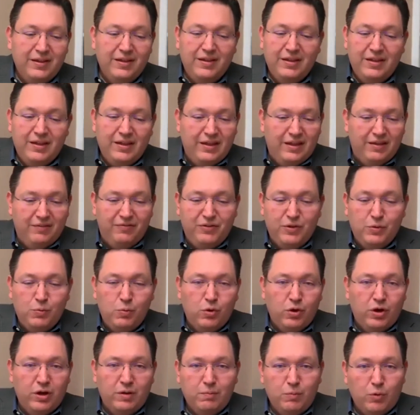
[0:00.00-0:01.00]
If you
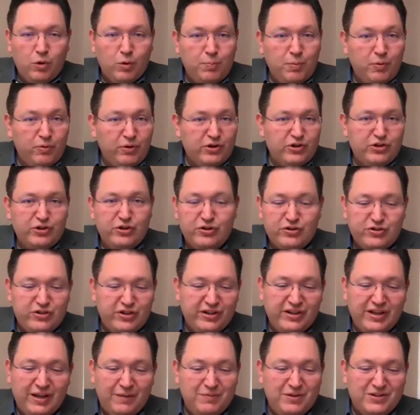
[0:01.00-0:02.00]
want more parishioners
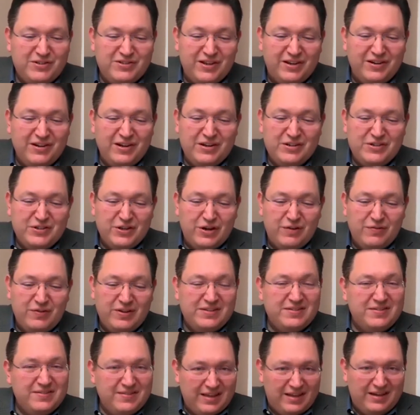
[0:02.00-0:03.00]
to come to Sunday
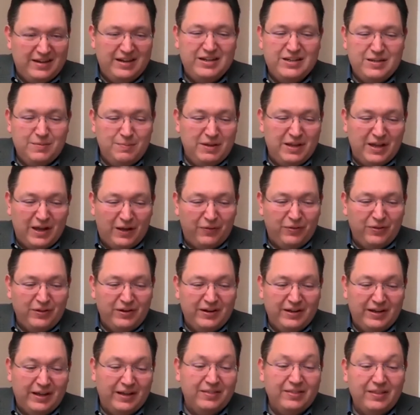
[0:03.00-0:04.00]
service, they need to be healthy
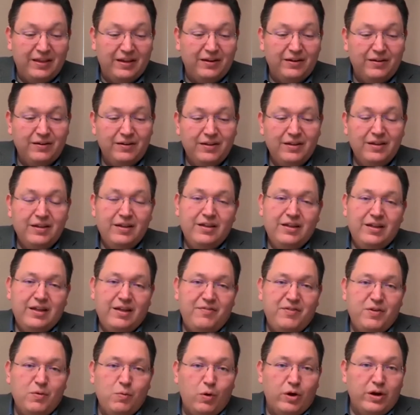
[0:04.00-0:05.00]
to get there.
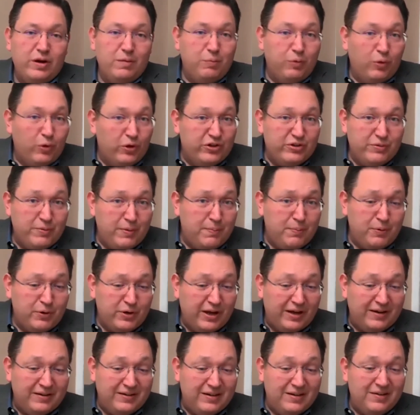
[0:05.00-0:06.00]
If you want employees to be
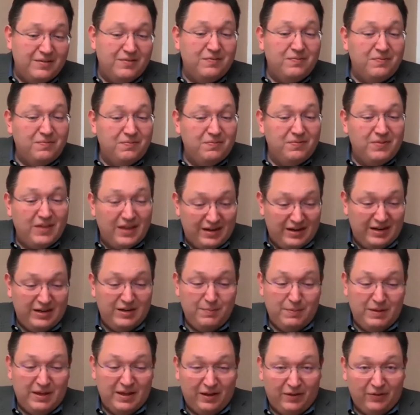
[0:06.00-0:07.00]
productive, they need
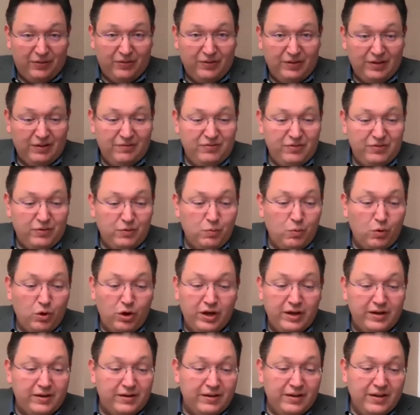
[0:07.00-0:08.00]
to be healthy. If you
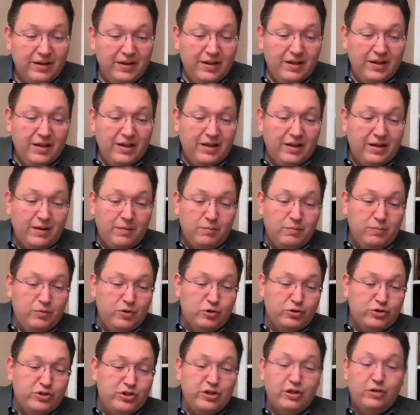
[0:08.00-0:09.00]
want
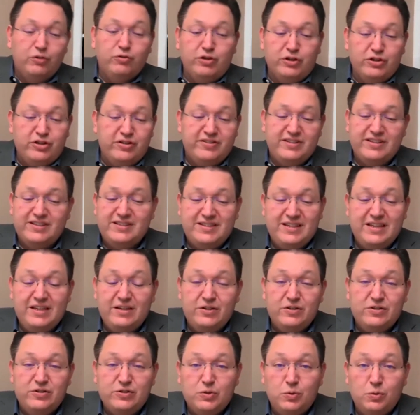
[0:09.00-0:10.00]
your children to succeed
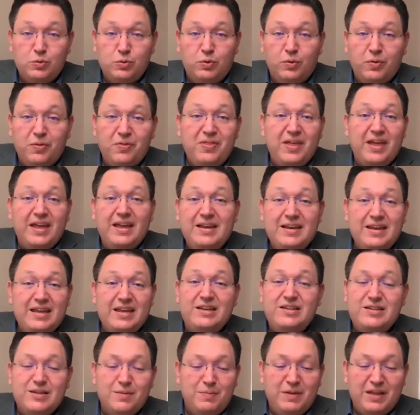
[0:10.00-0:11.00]
in school, they
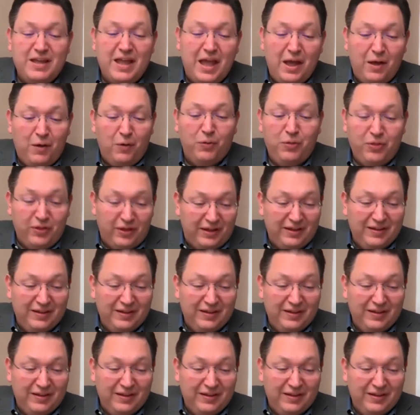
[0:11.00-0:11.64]
need to be healthy.